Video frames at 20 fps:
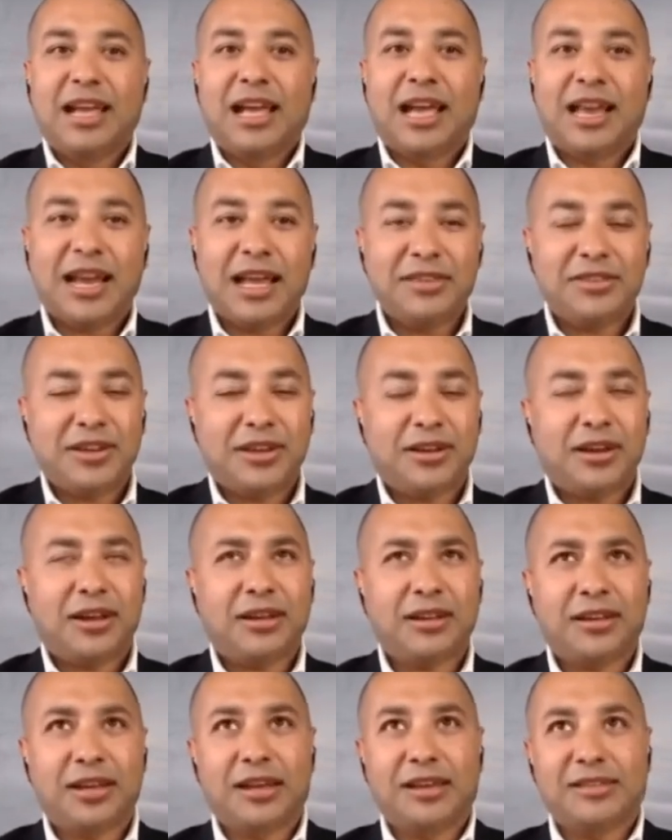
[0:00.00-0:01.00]
And I thought,
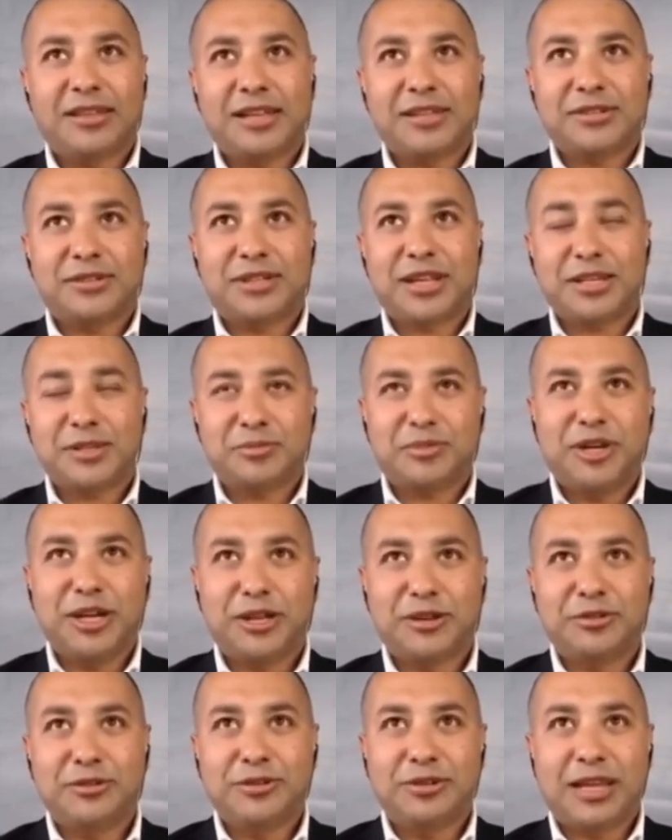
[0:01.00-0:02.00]
okay, that's pretty
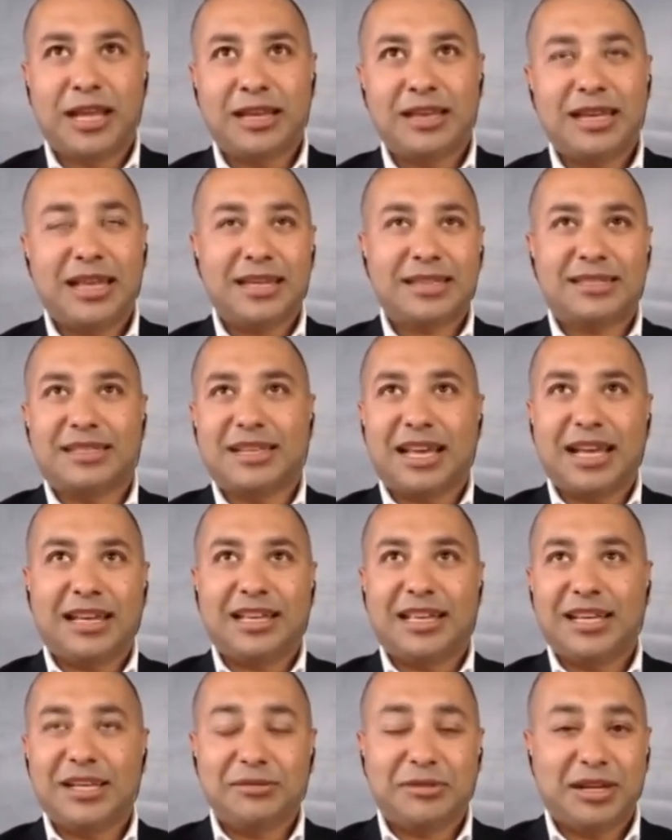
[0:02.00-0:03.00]
cool. And next
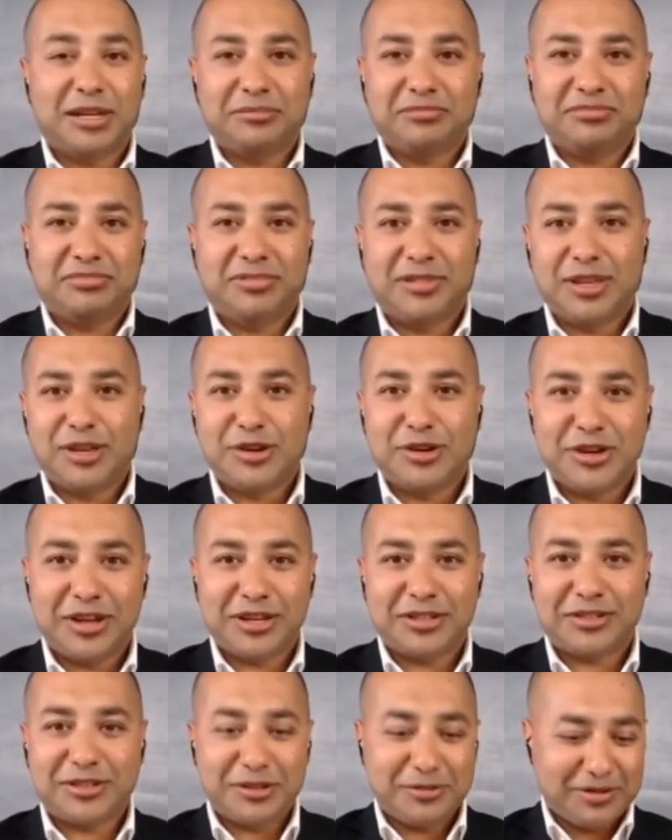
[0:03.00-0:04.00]
day, anyway,
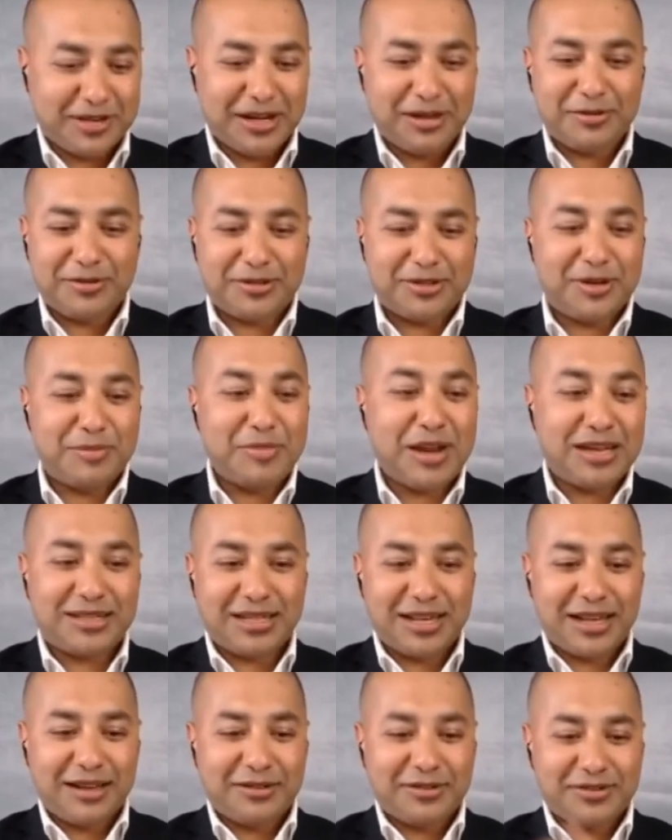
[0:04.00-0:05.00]
next day when I was on
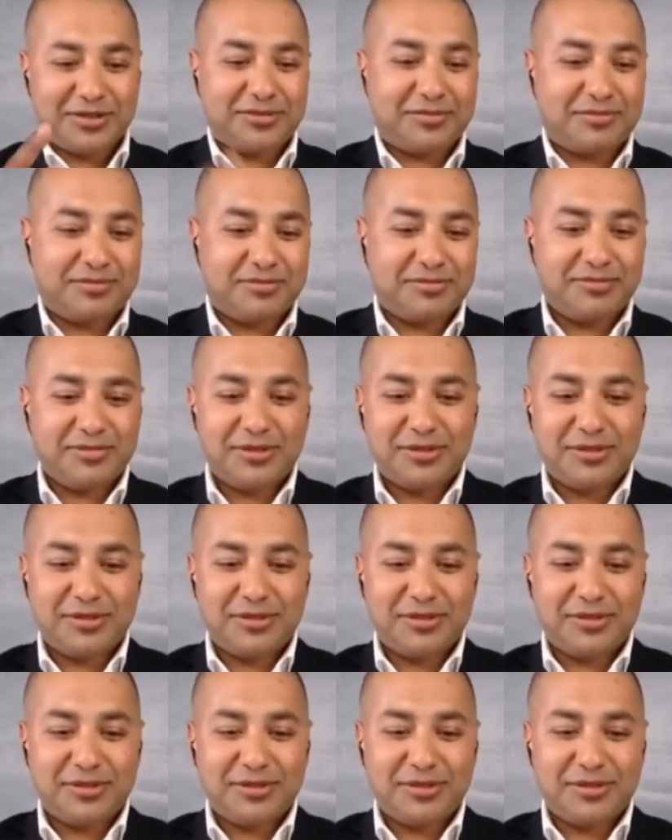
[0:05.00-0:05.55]
Monday, I would just